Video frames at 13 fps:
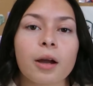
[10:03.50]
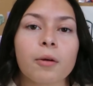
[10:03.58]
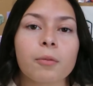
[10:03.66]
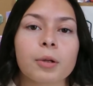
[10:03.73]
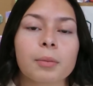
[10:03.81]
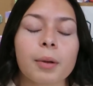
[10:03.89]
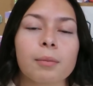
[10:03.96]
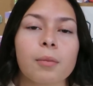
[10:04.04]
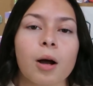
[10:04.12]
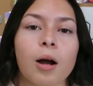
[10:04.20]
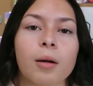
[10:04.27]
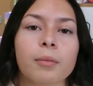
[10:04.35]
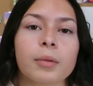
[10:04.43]
out with my
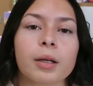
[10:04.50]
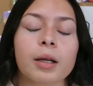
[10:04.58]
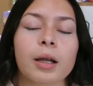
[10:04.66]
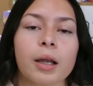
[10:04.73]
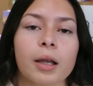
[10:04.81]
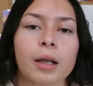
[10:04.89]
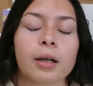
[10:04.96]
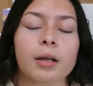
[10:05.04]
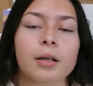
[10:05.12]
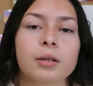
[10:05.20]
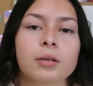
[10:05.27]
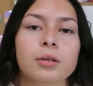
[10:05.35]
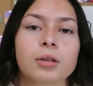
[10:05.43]
mom,
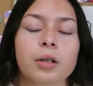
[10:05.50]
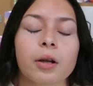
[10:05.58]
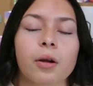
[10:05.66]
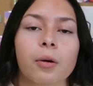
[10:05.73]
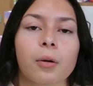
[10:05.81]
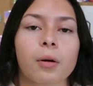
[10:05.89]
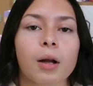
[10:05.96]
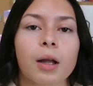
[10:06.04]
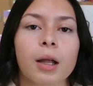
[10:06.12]
and so